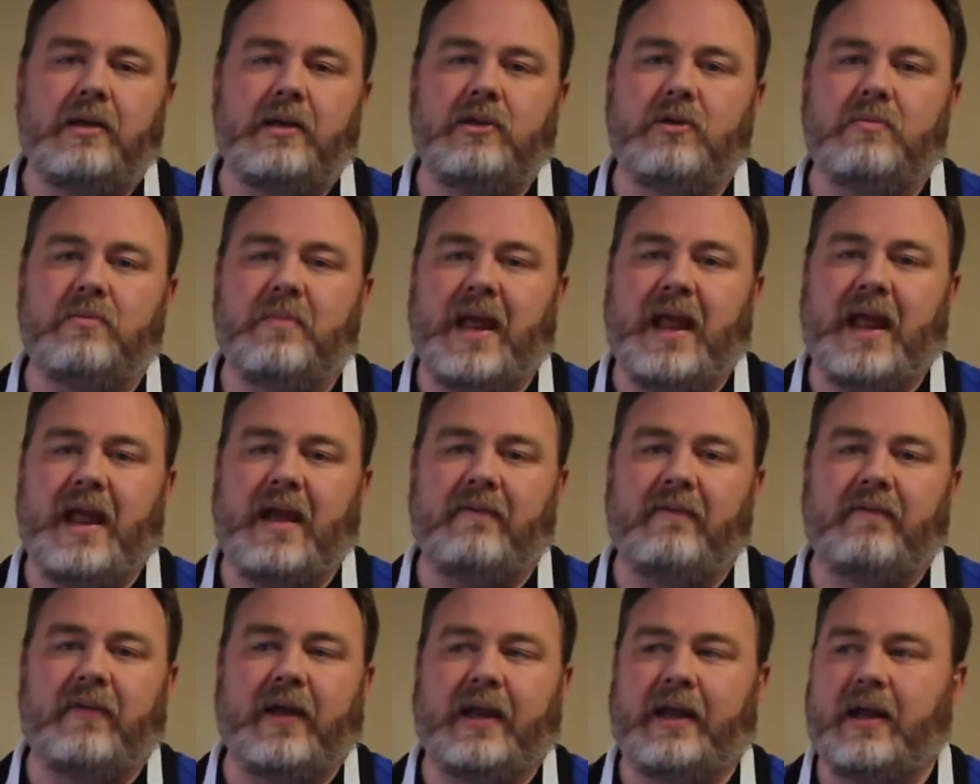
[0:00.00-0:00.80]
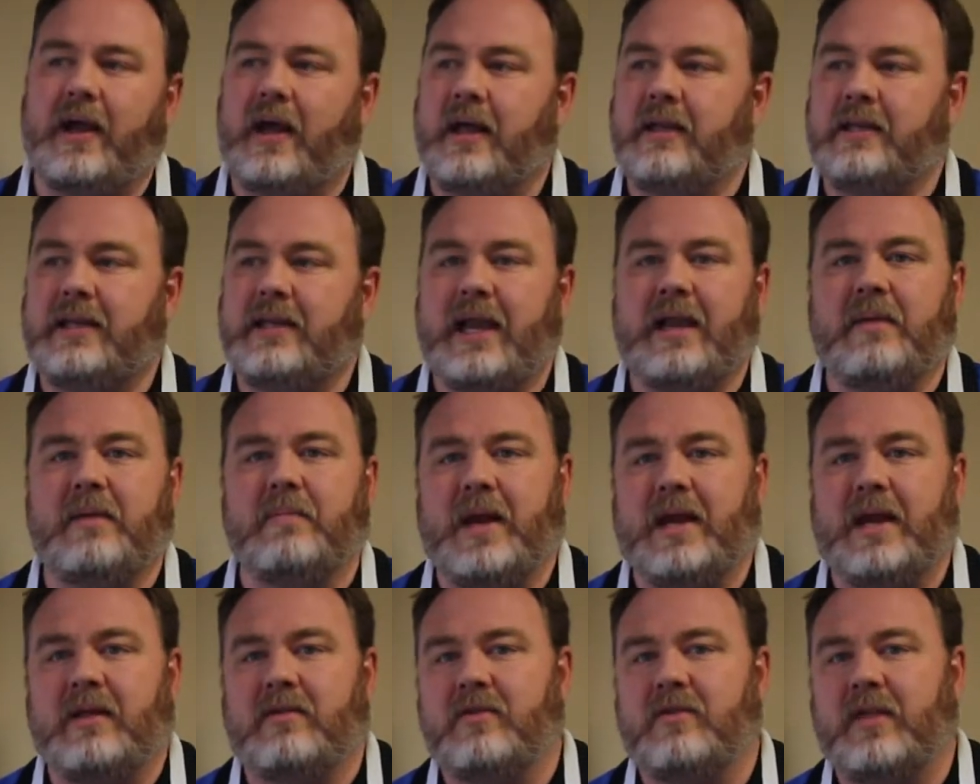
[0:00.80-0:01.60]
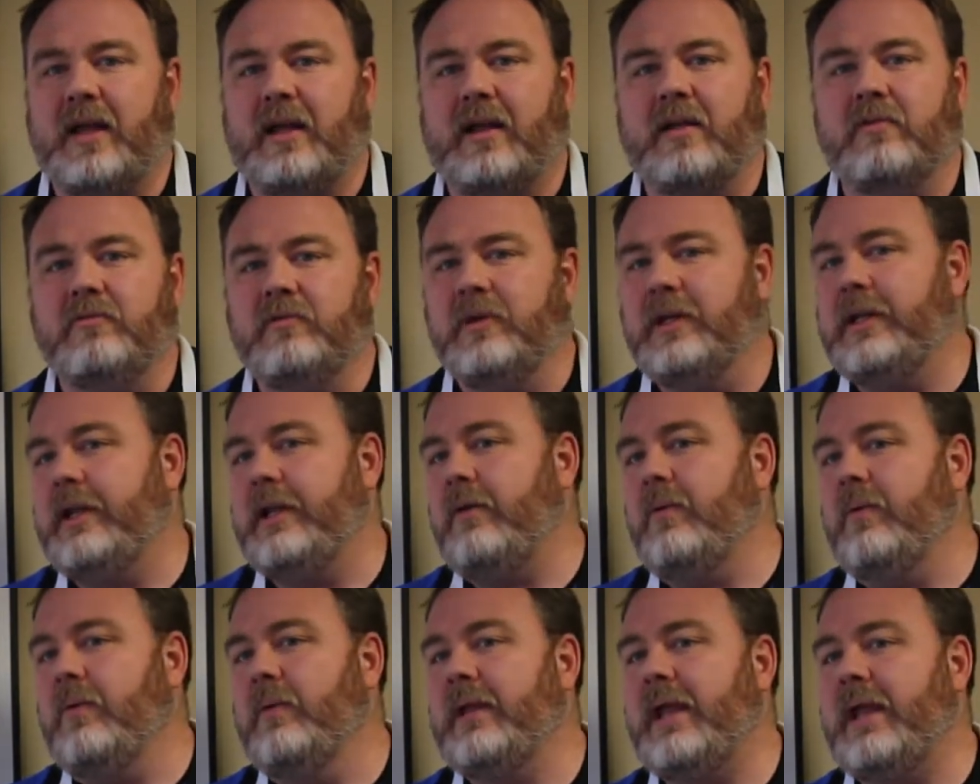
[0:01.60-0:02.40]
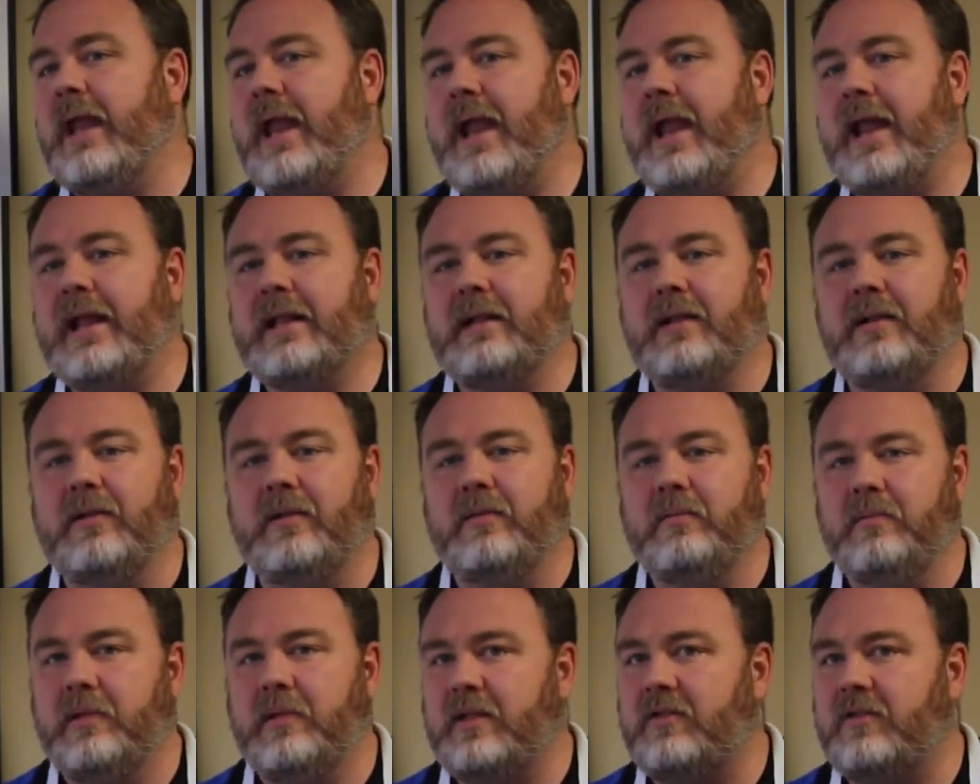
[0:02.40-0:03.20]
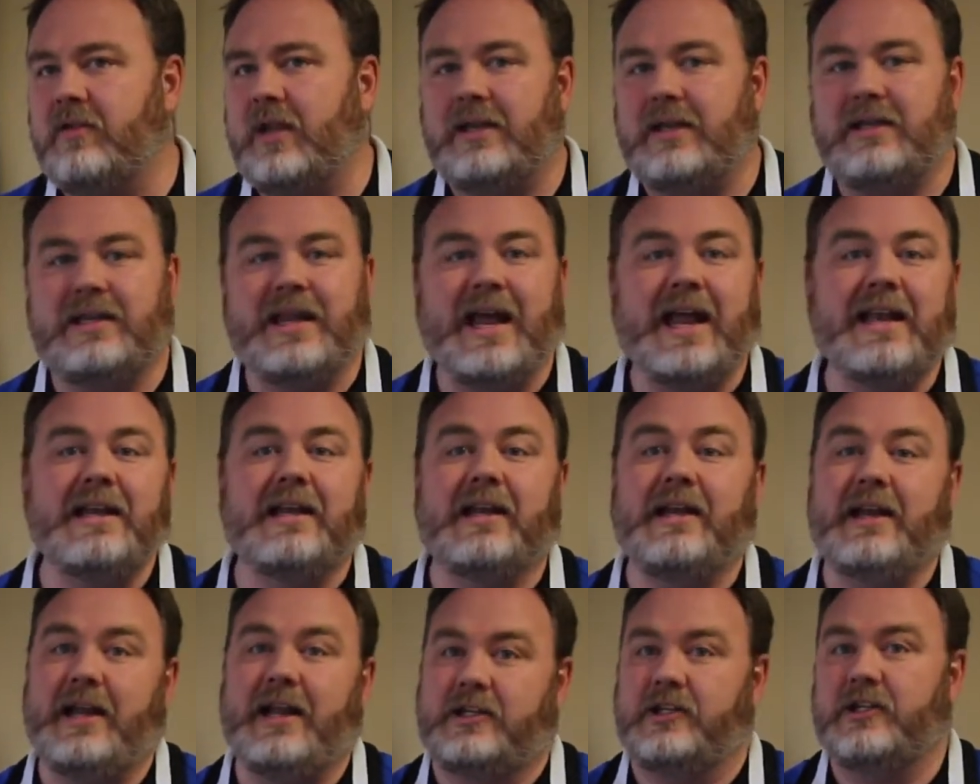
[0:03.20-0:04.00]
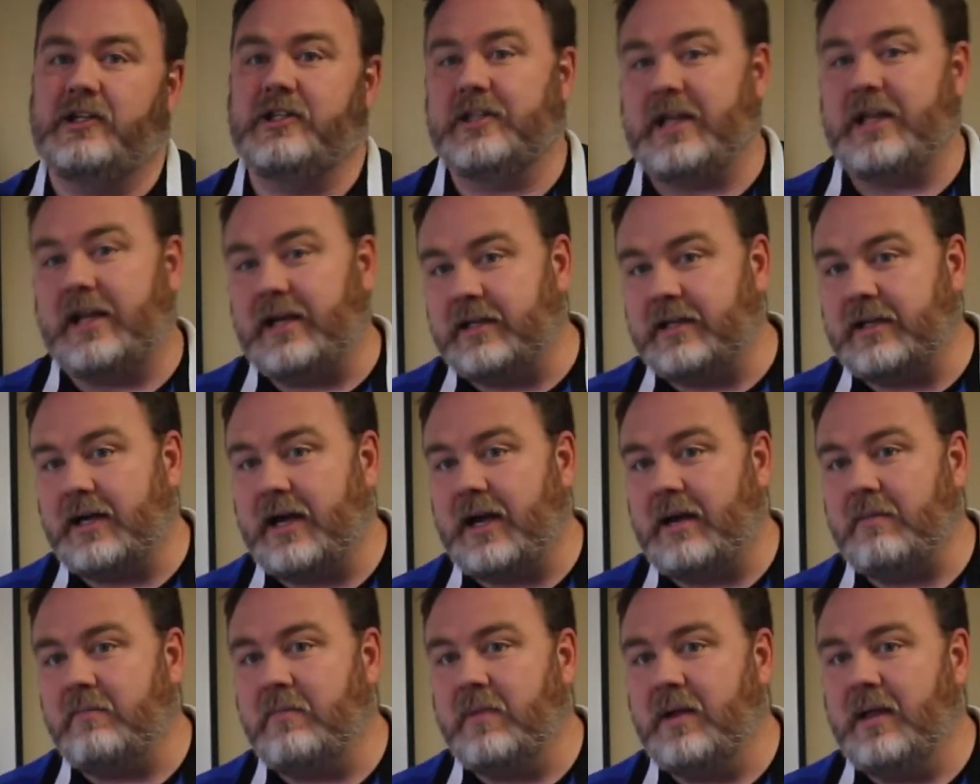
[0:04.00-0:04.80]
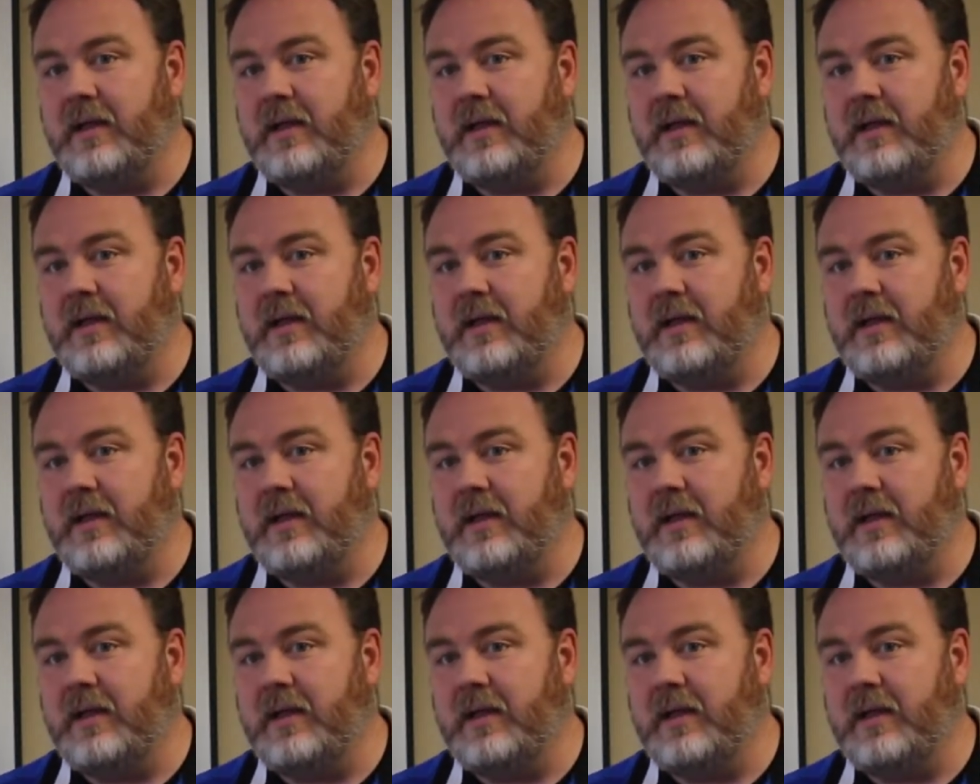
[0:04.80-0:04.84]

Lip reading: you may have like a database that can really only handle, let's say, 10 connections at a time.